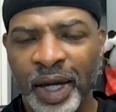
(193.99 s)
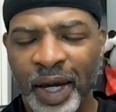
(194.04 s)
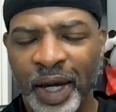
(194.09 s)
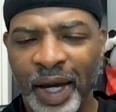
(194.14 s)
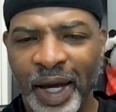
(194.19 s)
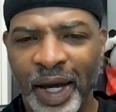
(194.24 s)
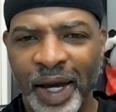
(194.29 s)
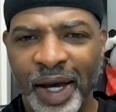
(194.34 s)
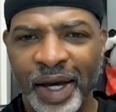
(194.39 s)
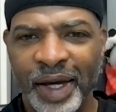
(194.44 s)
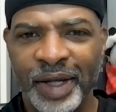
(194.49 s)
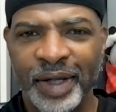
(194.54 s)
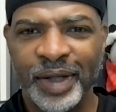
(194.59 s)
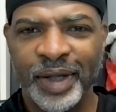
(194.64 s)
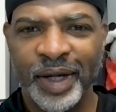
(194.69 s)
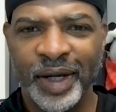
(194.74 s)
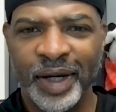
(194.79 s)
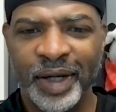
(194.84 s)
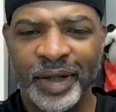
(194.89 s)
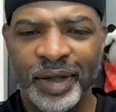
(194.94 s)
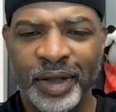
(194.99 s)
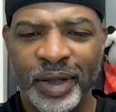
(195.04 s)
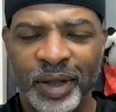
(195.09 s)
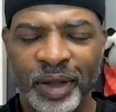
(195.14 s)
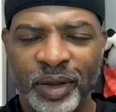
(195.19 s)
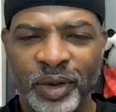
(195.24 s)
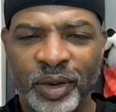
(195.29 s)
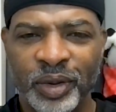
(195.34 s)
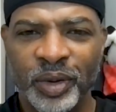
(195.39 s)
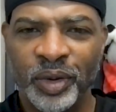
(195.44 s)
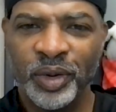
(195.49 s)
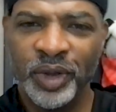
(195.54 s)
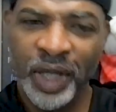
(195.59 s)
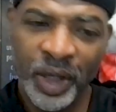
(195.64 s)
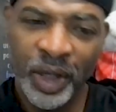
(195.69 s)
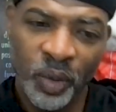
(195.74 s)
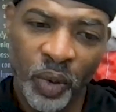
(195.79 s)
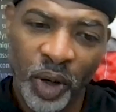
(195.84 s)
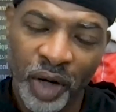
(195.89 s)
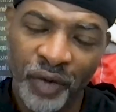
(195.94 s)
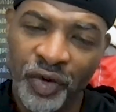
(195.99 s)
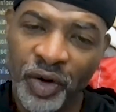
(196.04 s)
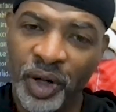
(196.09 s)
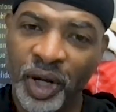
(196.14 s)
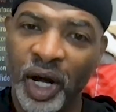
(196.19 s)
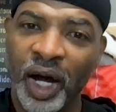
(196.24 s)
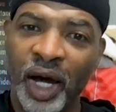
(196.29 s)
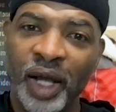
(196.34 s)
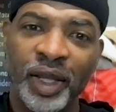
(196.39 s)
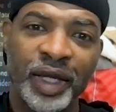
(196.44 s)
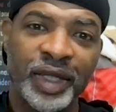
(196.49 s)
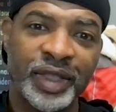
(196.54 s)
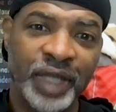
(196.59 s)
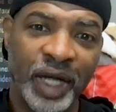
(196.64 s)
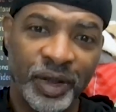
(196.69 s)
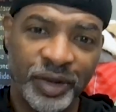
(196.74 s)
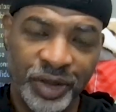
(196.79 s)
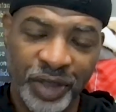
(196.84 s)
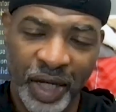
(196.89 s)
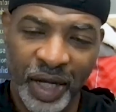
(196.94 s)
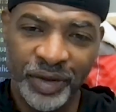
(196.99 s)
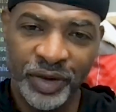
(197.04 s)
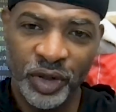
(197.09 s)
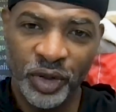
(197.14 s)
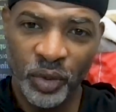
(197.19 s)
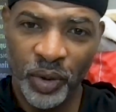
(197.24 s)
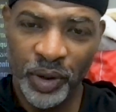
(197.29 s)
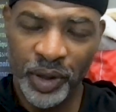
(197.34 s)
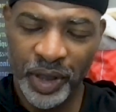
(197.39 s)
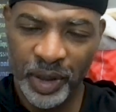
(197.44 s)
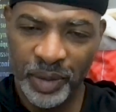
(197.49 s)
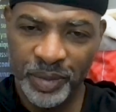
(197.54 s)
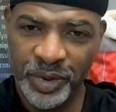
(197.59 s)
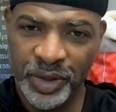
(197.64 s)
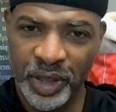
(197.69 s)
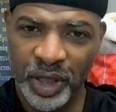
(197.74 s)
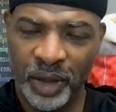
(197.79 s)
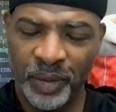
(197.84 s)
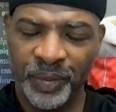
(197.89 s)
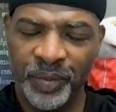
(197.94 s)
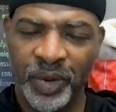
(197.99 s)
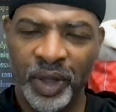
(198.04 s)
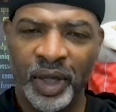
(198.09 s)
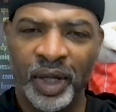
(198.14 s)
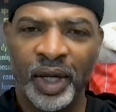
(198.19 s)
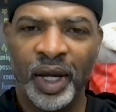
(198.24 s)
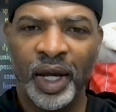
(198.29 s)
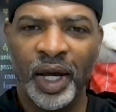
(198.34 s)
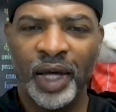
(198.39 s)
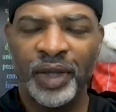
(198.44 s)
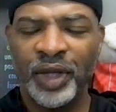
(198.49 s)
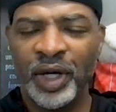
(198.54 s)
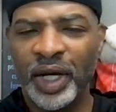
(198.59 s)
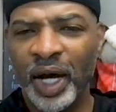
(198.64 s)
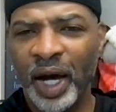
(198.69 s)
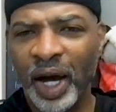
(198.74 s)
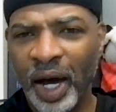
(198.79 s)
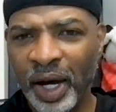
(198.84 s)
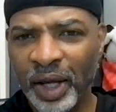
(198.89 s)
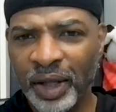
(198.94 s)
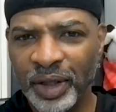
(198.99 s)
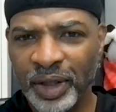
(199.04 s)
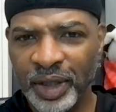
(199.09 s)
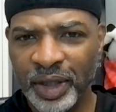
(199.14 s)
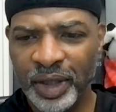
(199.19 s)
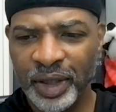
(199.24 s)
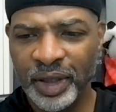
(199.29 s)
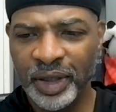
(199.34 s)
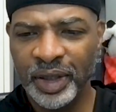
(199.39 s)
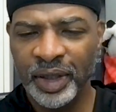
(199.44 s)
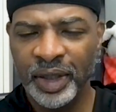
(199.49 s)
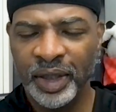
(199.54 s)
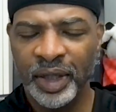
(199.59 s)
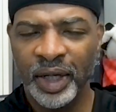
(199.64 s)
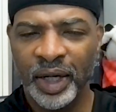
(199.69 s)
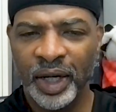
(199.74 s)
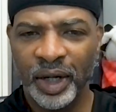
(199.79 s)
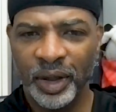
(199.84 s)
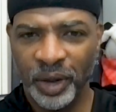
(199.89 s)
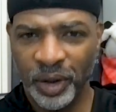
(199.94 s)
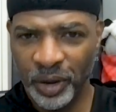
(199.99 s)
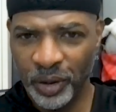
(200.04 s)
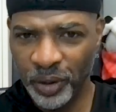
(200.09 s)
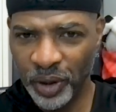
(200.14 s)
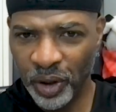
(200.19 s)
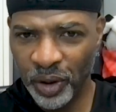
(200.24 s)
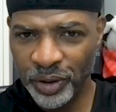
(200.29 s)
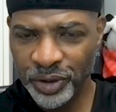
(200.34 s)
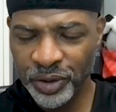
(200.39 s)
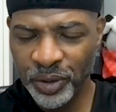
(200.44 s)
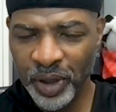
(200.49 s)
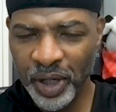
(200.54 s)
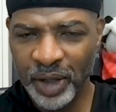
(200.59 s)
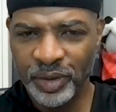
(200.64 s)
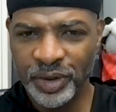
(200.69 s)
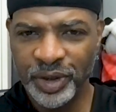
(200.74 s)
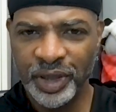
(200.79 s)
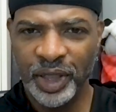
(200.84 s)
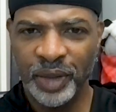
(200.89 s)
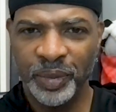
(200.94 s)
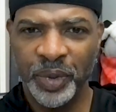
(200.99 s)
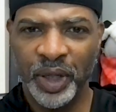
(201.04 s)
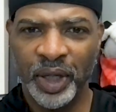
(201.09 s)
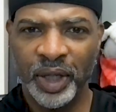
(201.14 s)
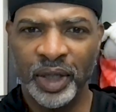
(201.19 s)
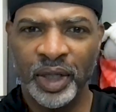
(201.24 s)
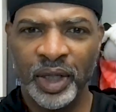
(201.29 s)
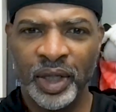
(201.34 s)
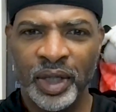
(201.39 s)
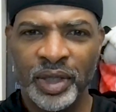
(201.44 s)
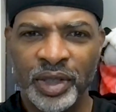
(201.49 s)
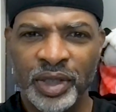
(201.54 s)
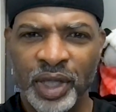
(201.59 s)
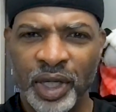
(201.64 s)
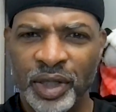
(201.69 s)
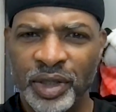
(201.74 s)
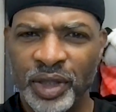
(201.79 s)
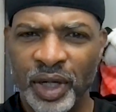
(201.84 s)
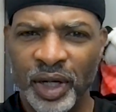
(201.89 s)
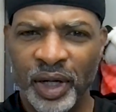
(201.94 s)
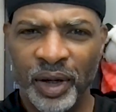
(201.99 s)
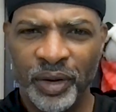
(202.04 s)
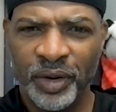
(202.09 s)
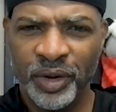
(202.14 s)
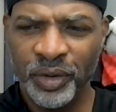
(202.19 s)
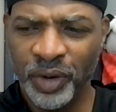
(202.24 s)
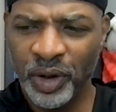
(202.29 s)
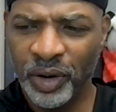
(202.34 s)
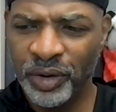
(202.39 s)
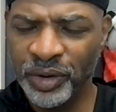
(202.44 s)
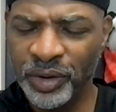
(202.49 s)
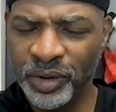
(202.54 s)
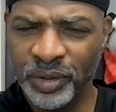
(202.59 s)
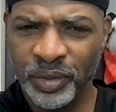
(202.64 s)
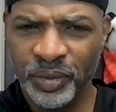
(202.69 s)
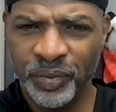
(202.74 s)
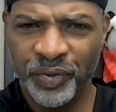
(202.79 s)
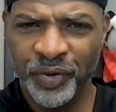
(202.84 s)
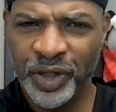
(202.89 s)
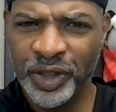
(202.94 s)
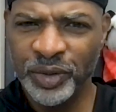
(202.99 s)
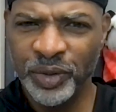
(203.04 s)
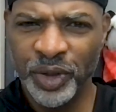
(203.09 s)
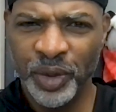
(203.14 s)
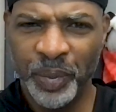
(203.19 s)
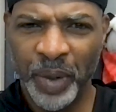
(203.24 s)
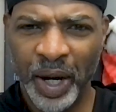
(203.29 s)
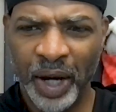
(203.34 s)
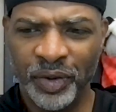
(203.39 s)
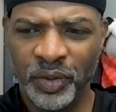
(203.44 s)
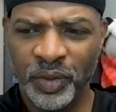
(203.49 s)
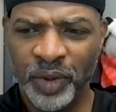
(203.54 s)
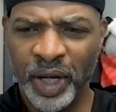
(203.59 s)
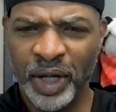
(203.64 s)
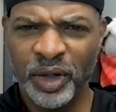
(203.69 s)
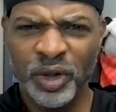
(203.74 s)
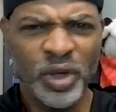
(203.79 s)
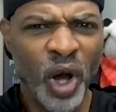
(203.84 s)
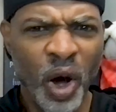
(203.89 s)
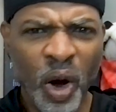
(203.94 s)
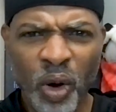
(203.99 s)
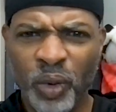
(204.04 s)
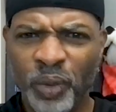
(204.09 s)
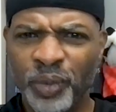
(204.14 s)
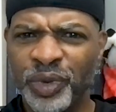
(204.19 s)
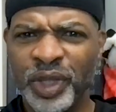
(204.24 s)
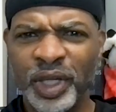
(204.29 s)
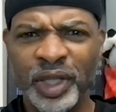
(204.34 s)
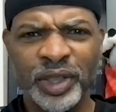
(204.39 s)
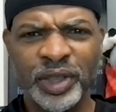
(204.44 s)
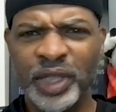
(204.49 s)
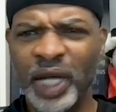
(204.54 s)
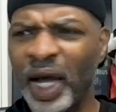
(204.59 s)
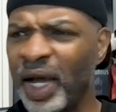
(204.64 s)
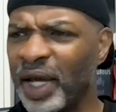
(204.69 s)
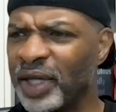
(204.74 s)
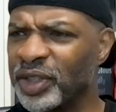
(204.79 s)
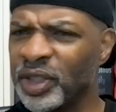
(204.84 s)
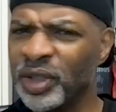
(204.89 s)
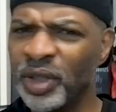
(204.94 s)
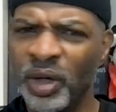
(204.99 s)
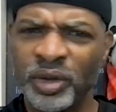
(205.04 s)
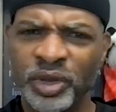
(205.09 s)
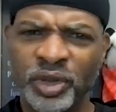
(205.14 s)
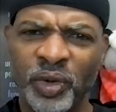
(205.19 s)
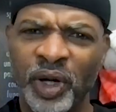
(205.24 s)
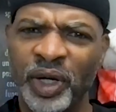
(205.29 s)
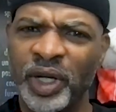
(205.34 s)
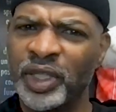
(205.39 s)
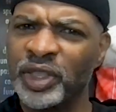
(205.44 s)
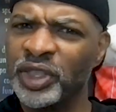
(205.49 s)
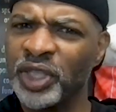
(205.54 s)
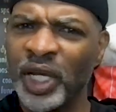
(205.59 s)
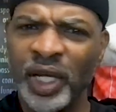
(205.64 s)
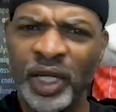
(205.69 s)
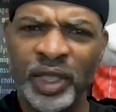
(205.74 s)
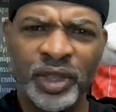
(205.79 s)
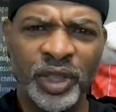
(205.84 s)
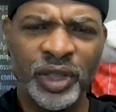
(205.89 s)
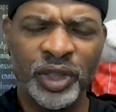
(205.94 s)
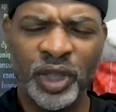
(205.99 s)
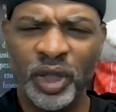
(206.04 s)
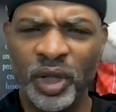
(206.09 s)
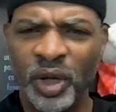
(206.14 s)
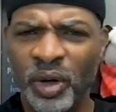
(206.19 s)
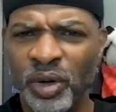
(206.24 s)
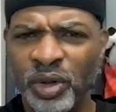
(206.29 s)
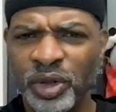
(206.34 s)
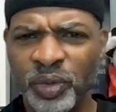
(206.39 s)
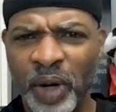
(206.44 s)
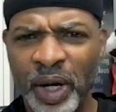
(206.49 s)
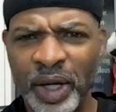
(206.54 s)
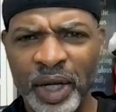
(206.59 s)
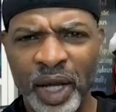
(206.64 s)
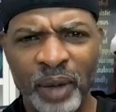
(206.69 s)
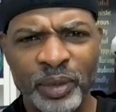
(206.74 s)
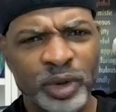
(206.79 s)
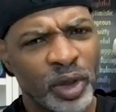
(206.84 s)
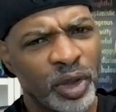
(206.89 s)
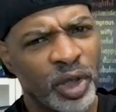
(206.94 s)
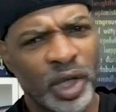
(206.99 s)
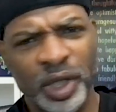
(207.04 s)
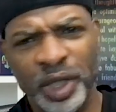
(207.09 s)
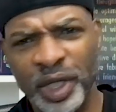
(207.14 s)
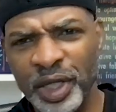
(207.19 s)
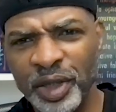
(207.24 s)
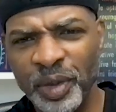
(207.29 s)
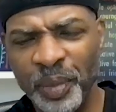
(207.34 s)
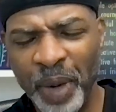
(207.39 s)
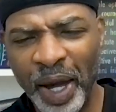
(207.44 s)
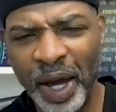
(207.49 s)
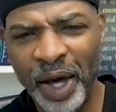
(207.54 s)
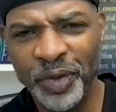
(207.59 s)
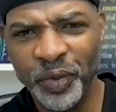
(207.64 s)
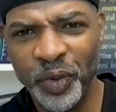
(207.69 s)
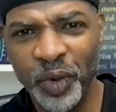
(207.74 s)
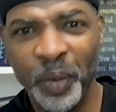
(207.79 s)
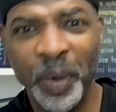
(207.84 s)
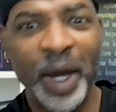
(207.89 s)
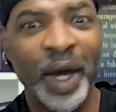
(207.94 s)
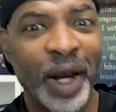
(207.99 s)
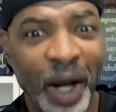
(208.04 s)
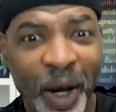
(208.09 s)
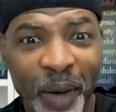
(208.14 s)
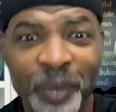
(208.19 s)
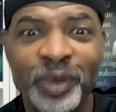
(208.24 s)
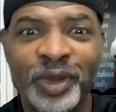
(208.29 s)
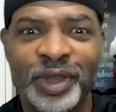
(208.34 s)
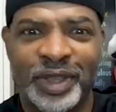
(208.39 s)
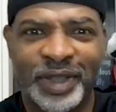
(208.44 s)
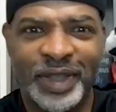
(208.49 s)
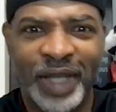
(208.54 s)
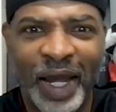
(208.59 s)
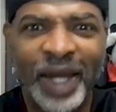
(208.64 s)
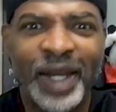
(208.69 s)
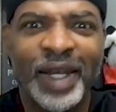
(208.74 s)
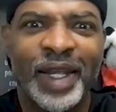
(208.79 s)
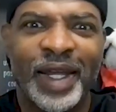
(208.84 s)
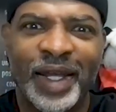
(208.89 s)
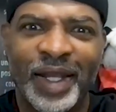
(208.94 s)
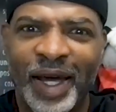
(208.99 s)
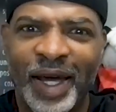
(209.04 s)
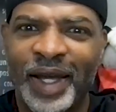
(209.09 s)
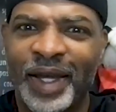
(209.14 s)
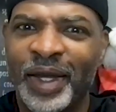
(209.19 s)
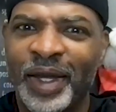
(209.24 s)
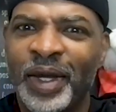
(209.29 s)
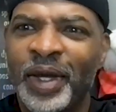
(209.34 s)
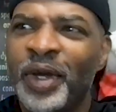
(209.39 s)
And and and then one of her colleagues outside the door comes up, and the colleague also housekeeping, says, "Are you are you finished with the bathroom?" Like, no, this guy's in there trying to change his clothes right now, I'm trying to clean the bathroom, and I'm standing like